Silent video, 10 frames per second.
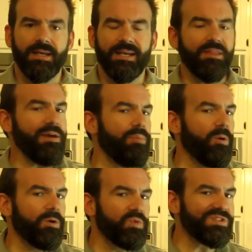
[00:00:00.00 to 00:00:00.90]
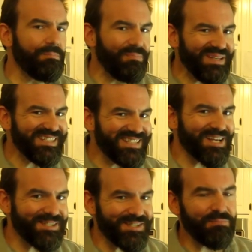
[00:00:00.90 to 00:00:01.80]
Now that part was a bit
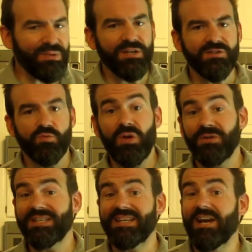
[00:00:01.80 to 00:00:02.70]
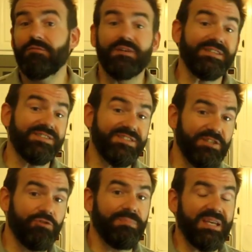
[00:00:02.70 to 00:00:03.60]
dicey because welding galvanized
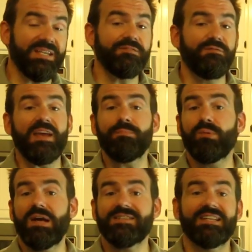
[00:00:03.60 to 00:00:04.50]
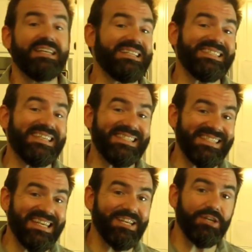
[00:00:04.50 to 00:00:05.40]
steel means vaporizing its
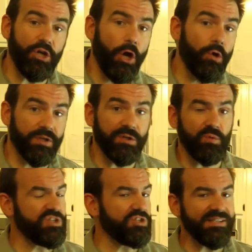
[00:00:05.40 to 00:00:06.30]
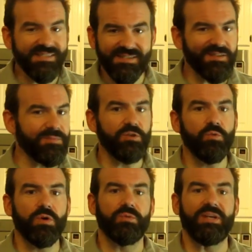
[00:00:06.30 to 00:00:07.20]
zinc coating, which isn't something you
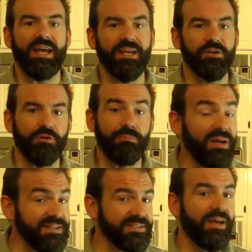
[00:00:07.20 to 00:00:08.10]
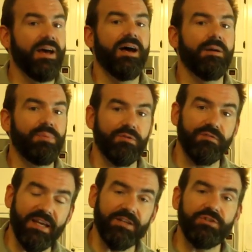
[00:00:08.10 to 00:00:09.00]
want to inhale. But I put a
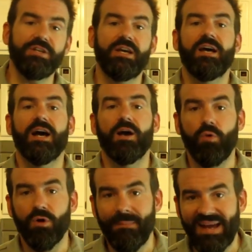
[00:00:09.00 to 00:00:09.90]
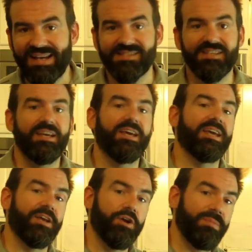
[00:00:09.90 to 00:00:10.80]
fan on, I wore a mask,
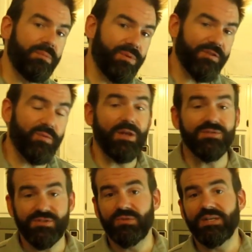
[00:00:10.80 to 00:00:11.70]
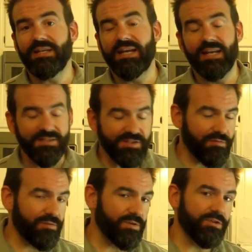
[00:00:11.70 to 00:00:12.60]
and I held my breath while I was doing it, and I
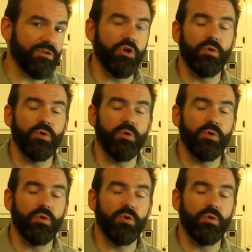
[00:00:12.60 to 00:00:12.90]
suffered no